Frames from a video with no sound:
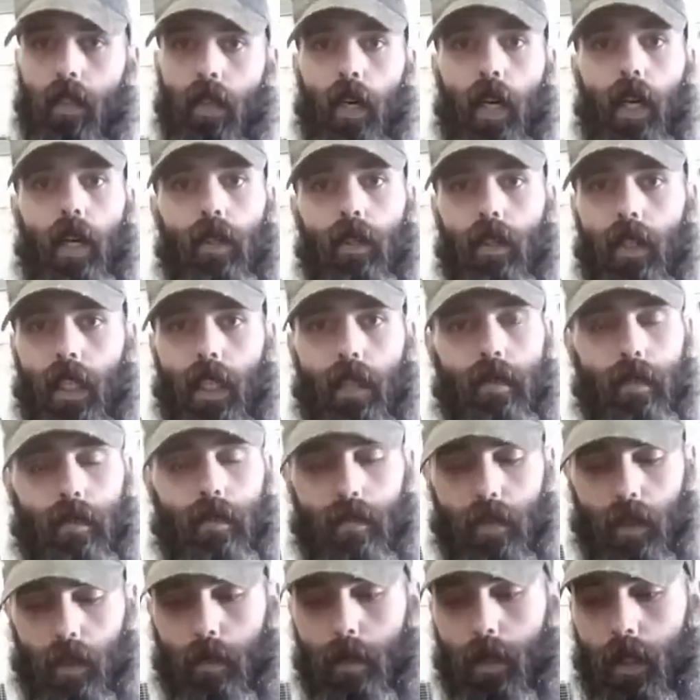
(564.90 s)
I only have a
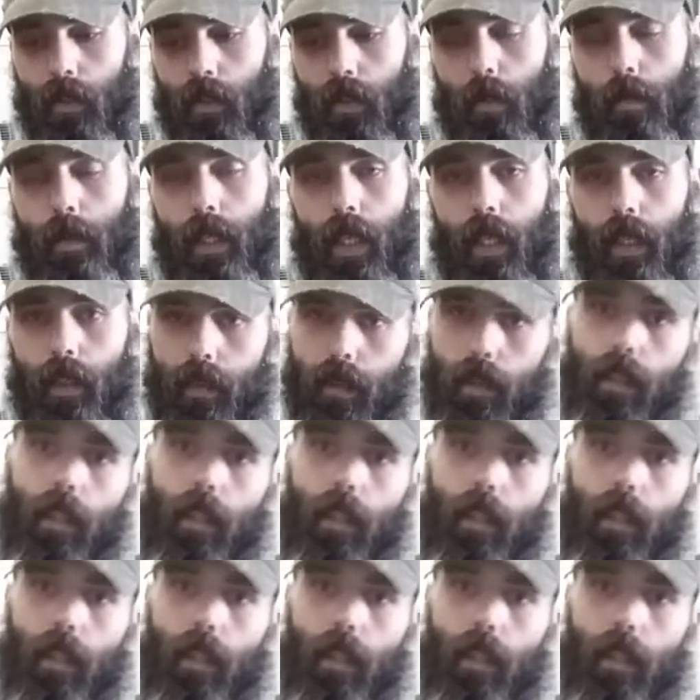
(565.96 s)
few pistol mags.